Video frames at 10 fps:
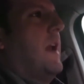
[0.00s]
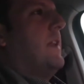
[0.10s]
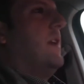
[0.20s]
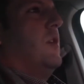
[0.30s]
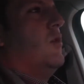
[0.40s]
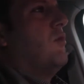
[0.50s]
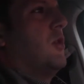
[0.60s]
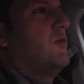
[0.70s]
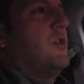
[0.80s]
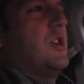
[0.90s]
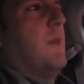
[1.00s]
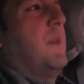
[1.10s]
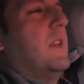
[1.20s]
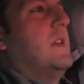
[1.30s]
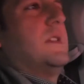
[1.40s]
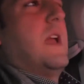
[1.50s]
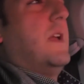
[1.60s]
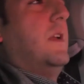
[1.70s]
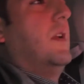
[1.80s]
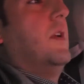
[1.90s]
I didn't take you grocery shopping last
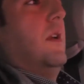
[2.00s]
night.